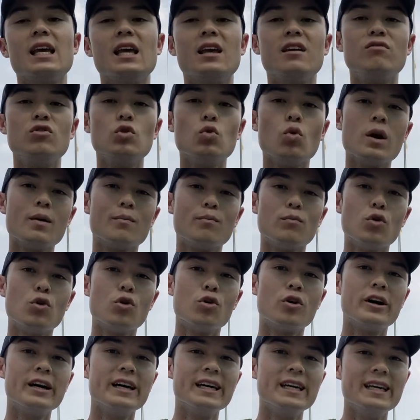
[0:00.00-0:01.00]
If you want
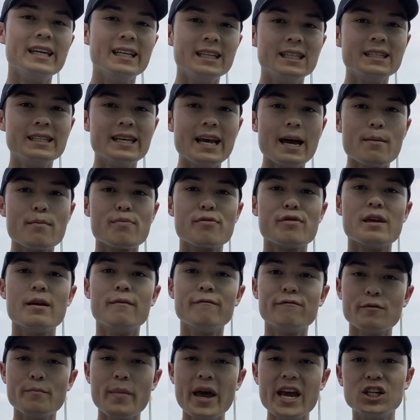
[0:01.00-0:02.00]
more in-depth
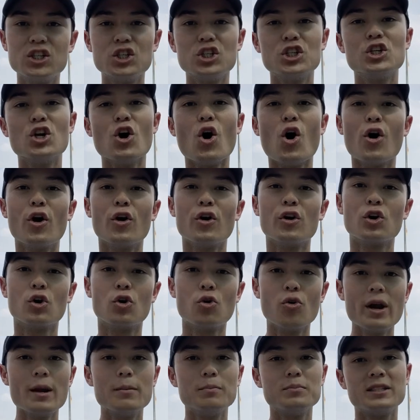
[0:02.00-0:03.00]
information on
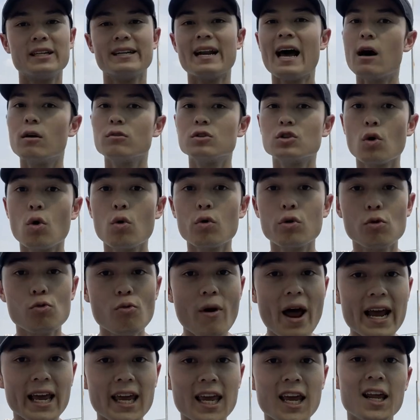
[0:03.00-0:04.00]
grips and how to hold the
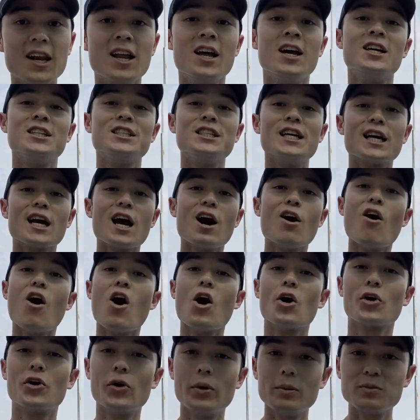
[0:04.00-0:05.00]
racket, check out
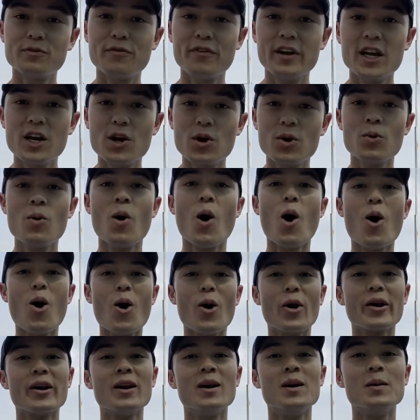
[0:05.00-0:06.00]
our grips video
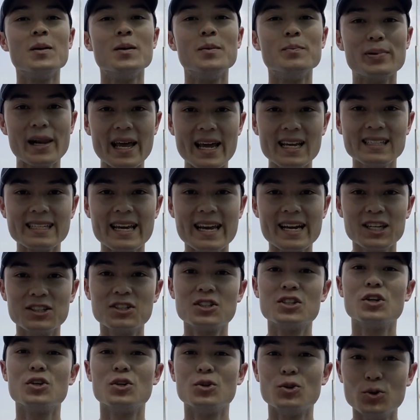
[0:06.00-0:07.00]
on Play
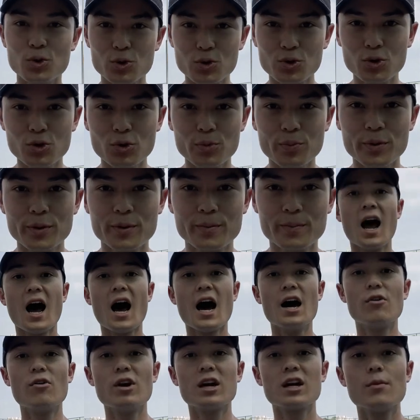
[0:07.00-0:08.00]
Tennis YouTube.
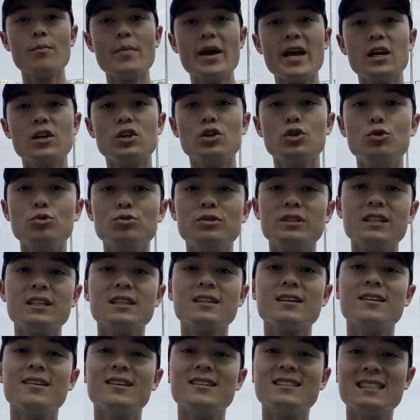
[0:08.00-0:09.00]
I'd recommend
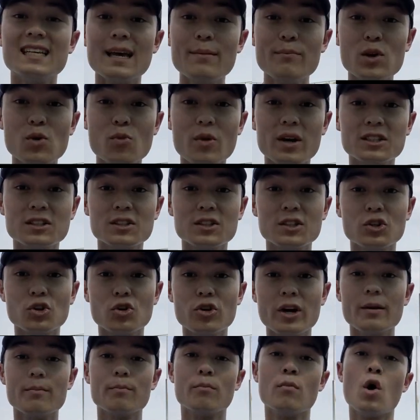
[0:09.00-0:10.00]
using a semi-western
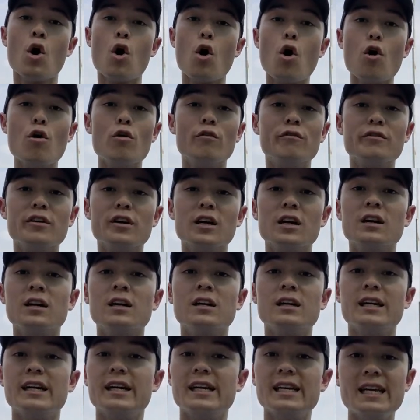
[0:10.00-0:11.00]
grip over
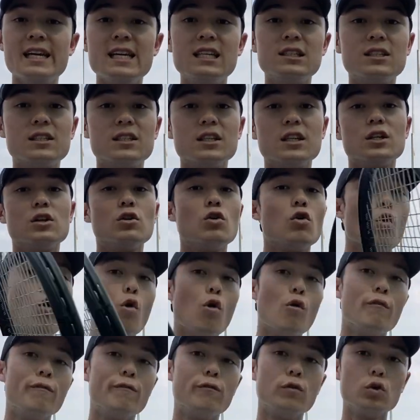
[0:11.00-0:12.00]
an eastern
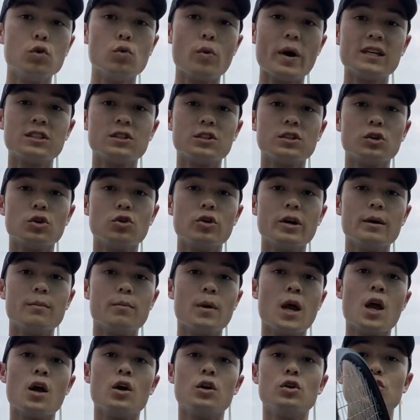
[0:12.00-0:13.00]
or full western grip
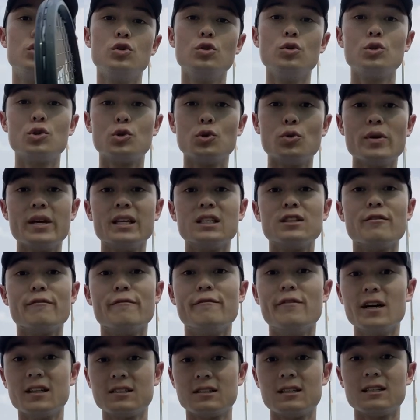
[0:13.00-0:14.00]
due to its
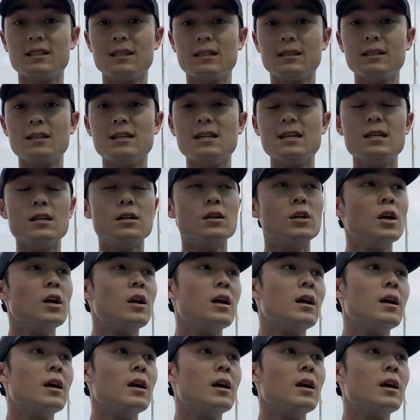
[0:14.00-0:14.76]
versatility.